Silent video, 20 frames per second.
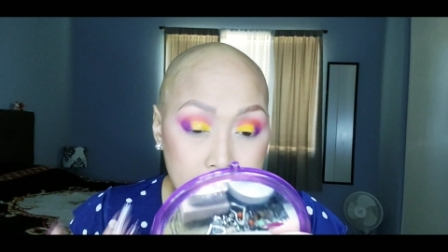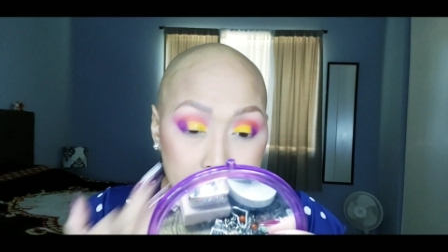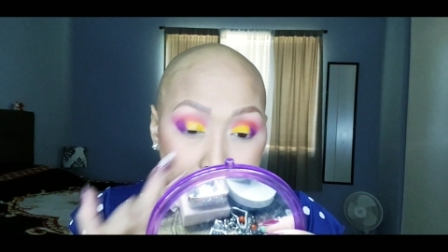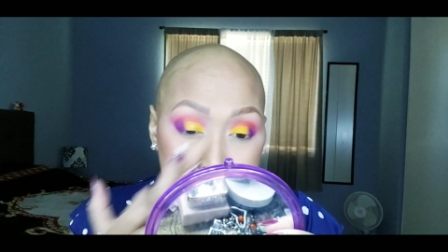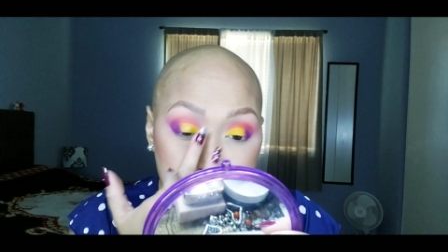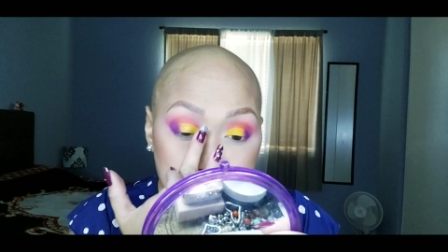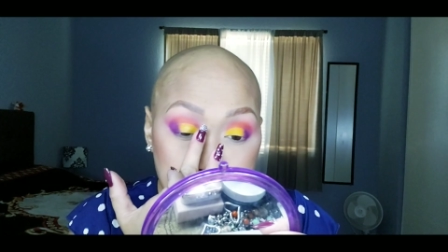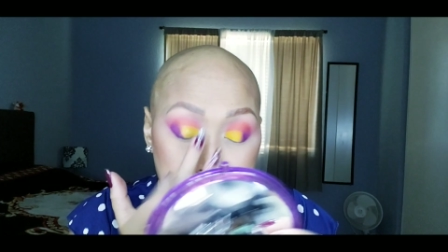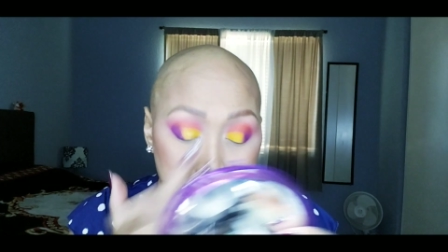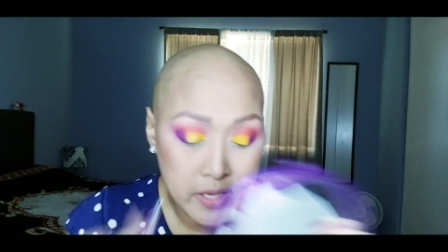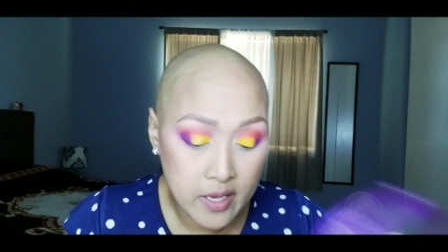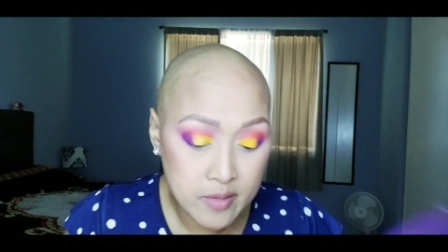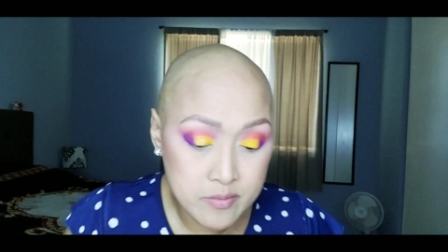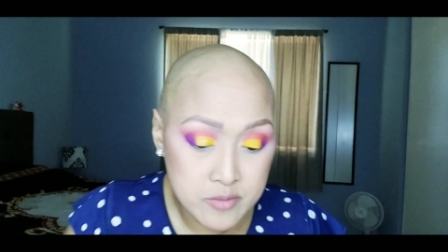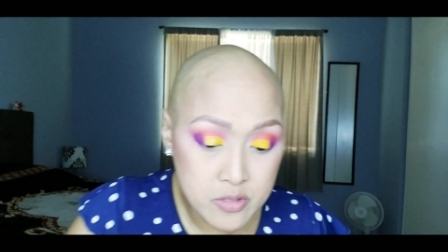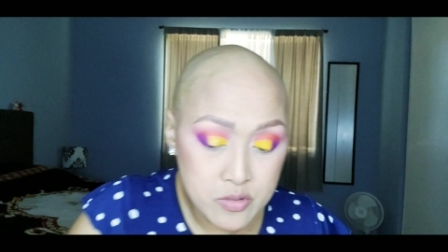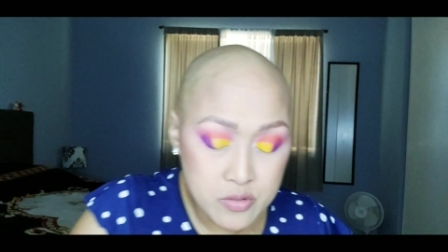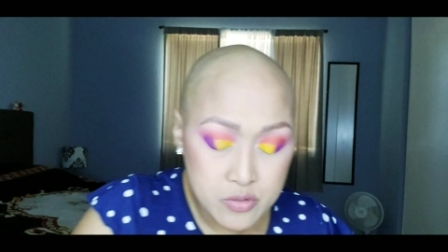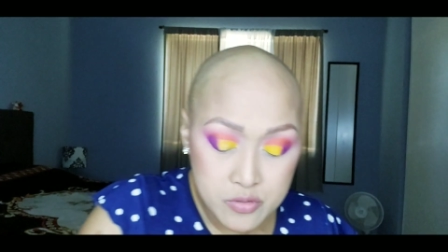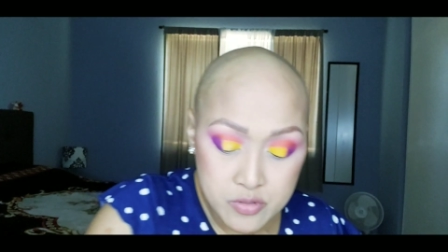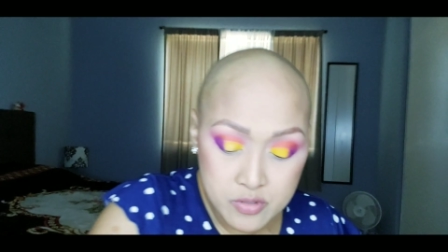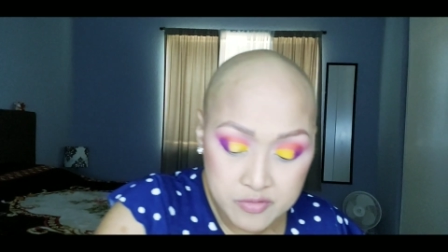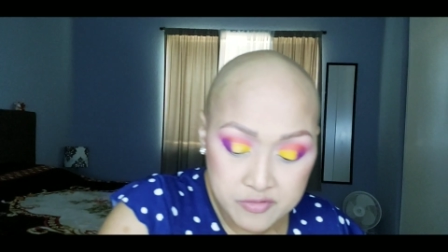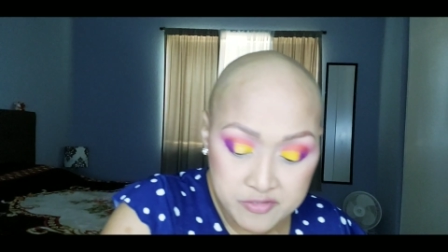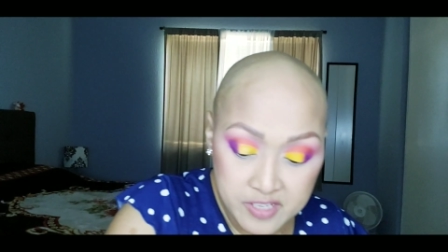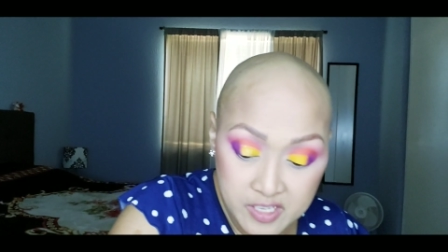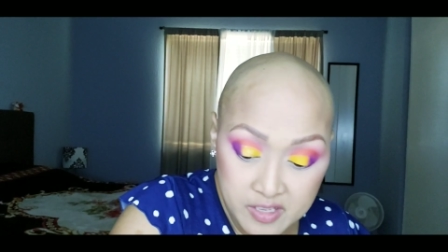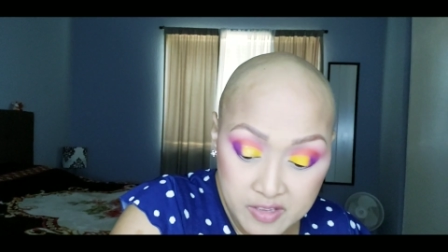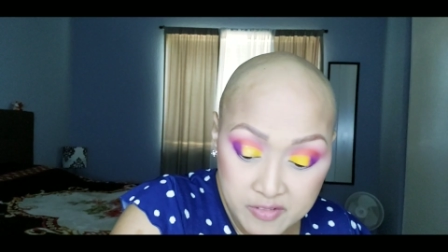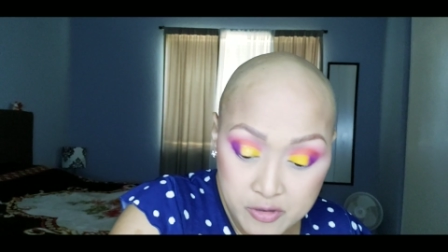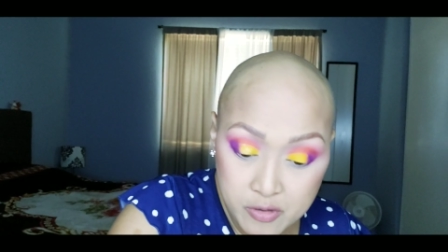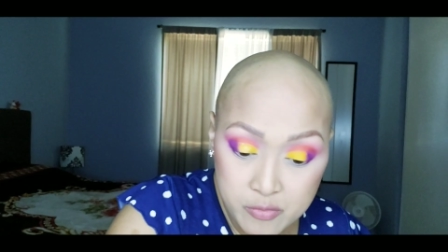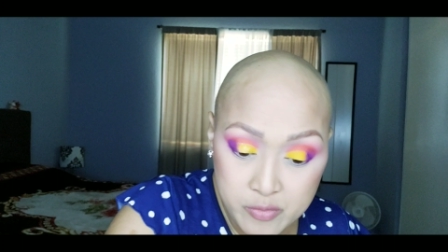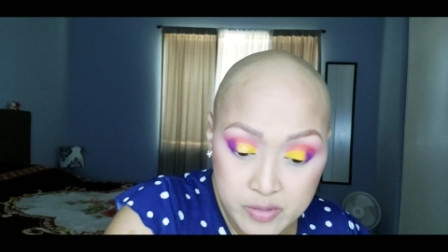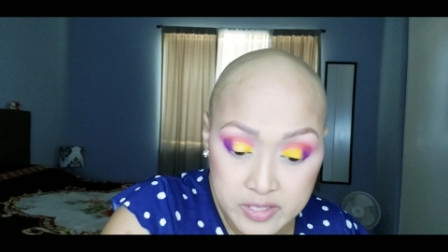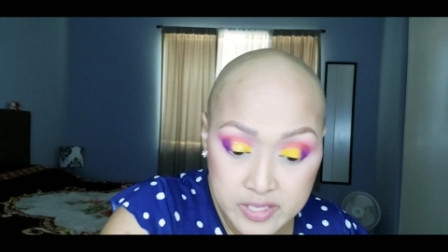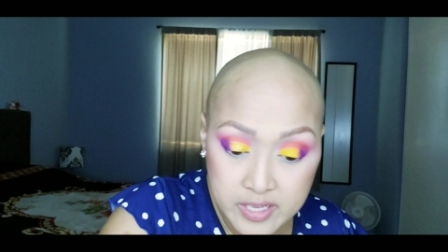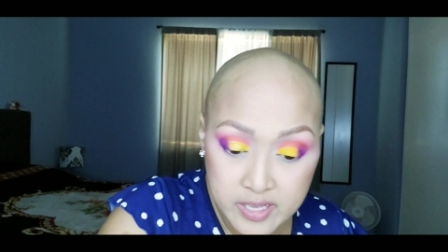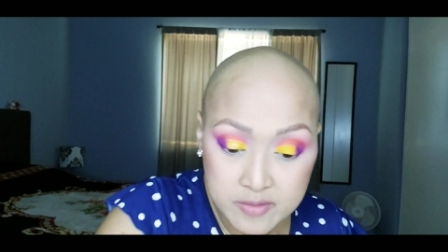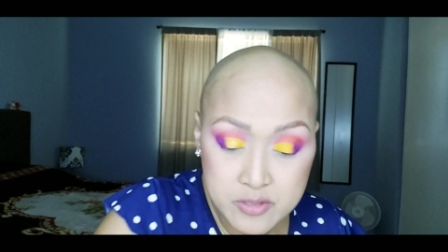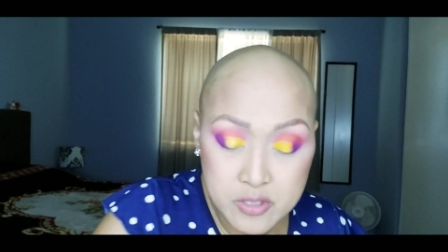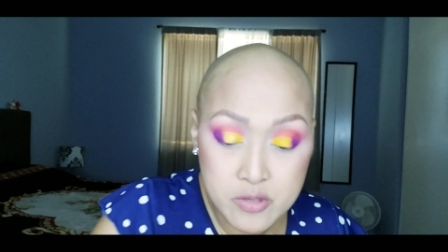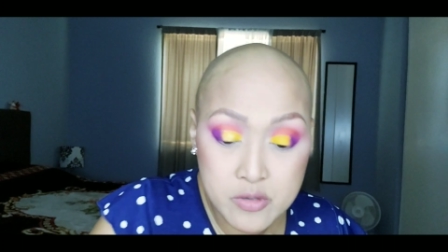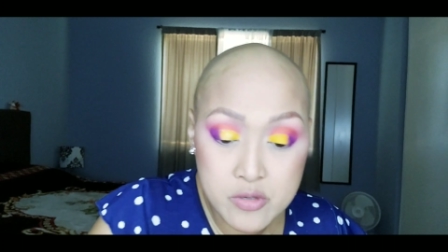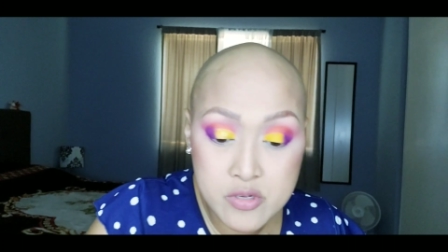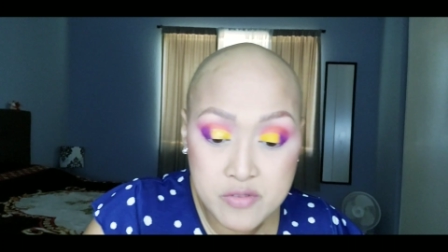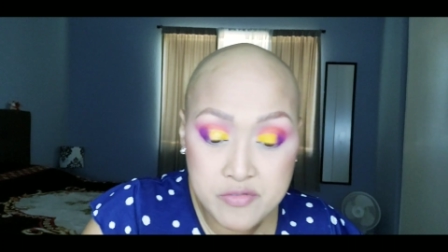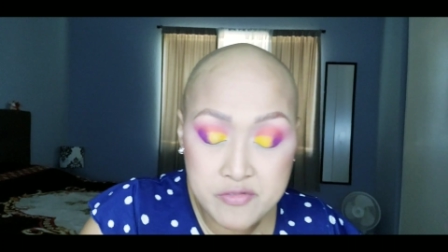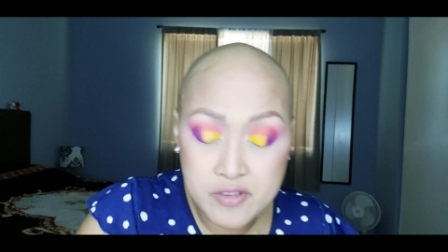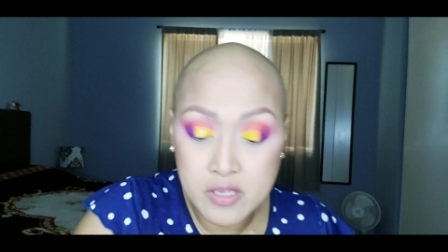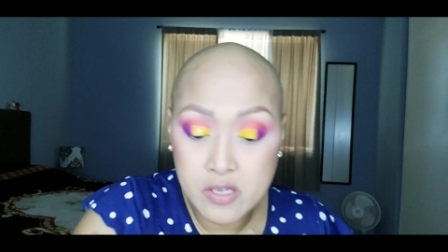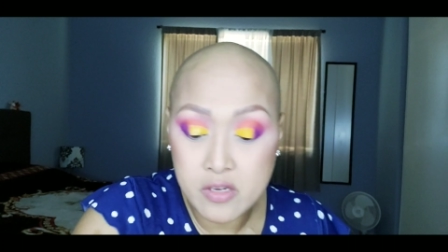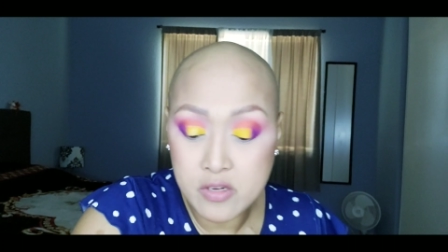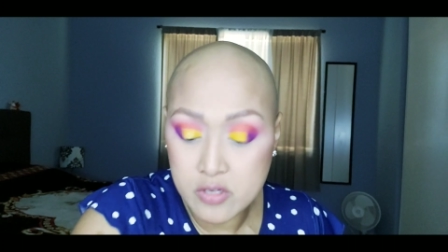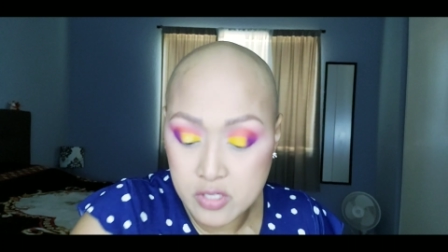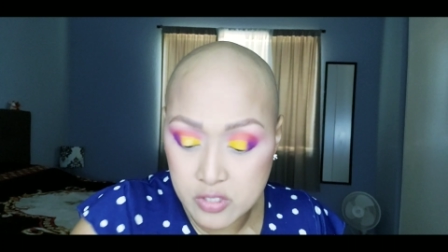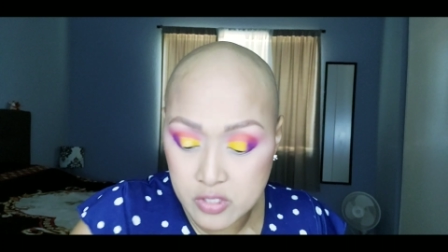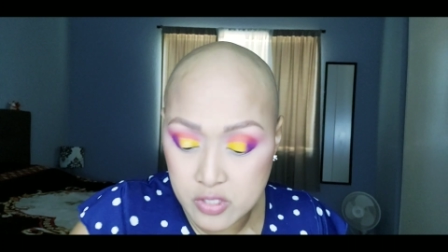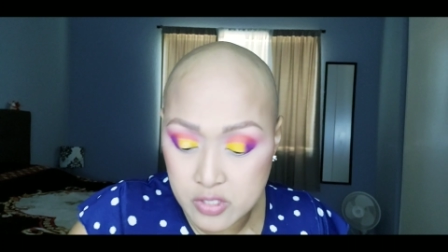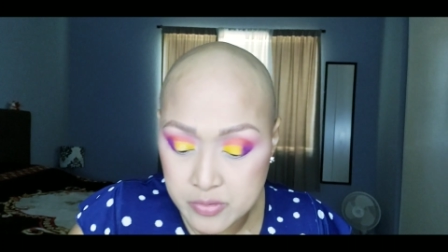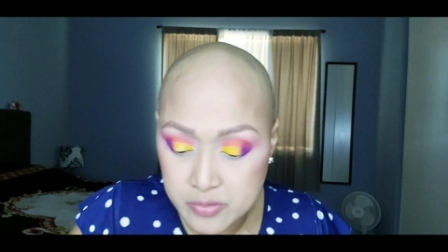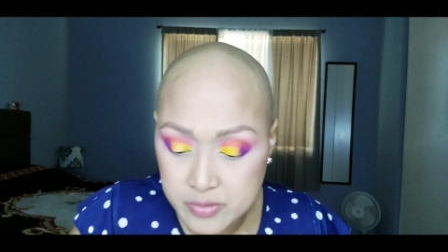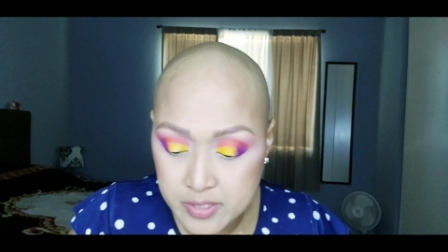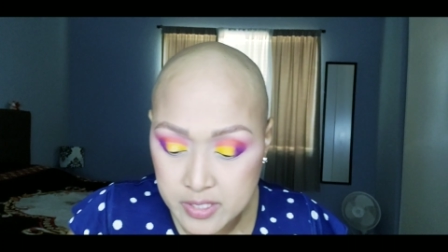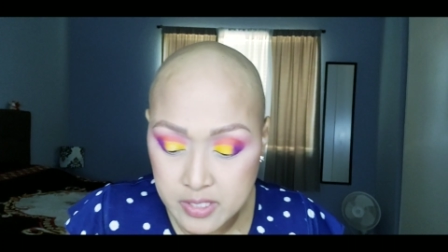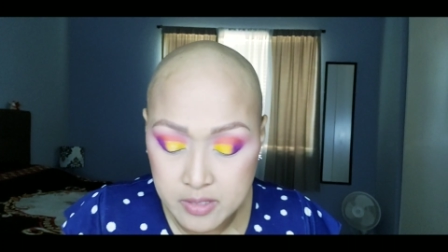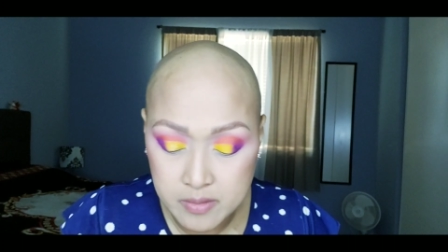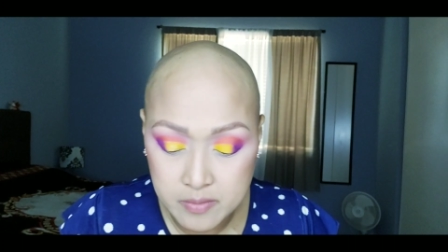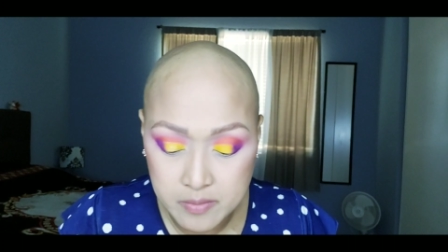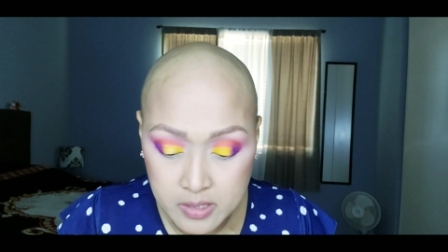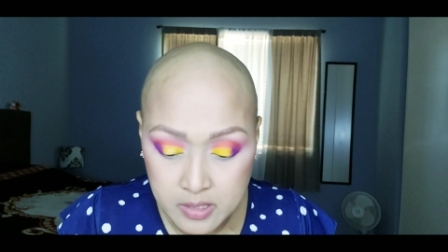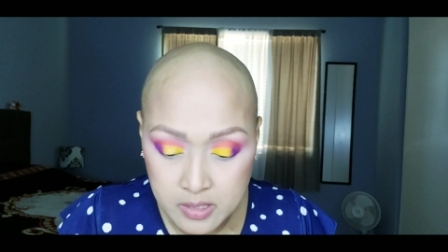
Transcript: You really have to use your finger. If you really have to use your finger, then use it.